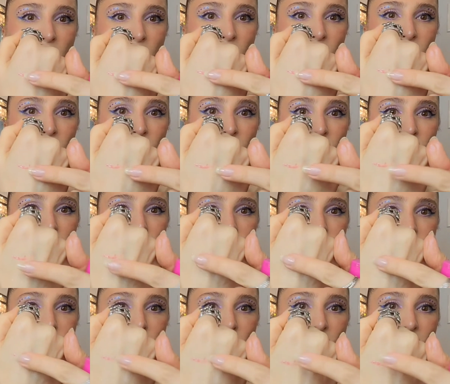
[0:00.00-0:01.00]
like
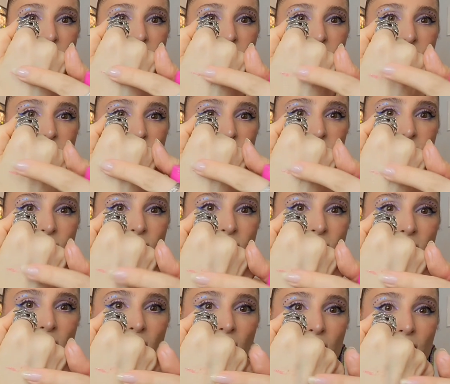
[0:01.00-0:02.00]
it's really
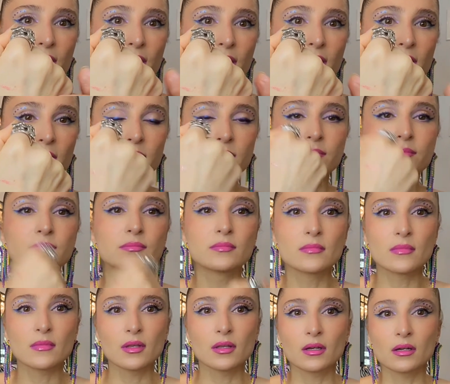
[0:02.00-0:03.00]
nothing.
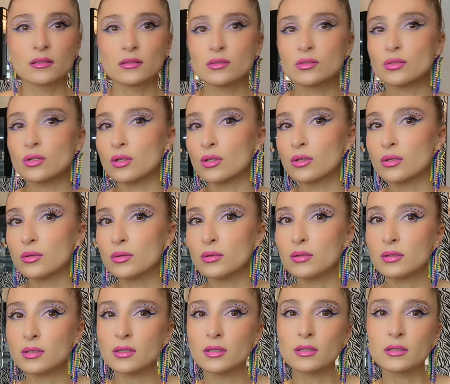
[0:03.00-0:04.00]
So
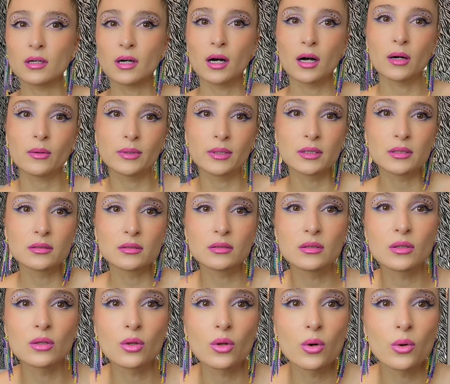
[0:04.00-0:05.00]
look how it's
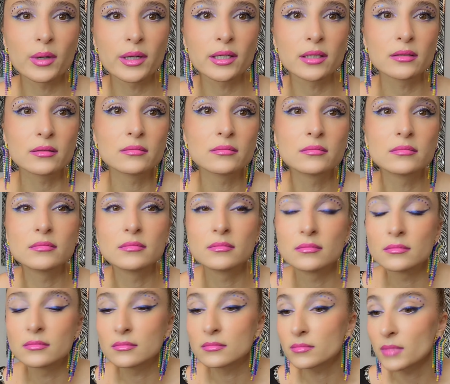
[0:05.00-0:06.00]
glowing.
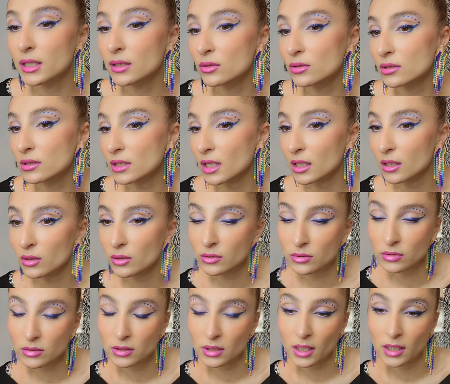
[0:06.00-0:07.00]
My goodness, I
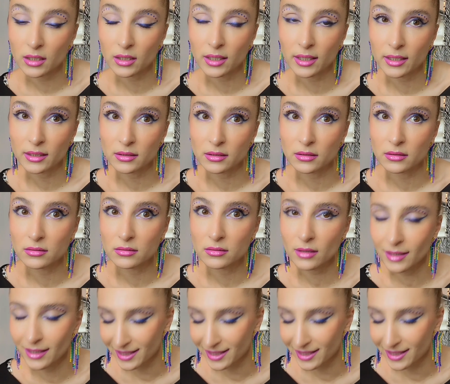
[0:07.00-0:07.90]
look today crazy.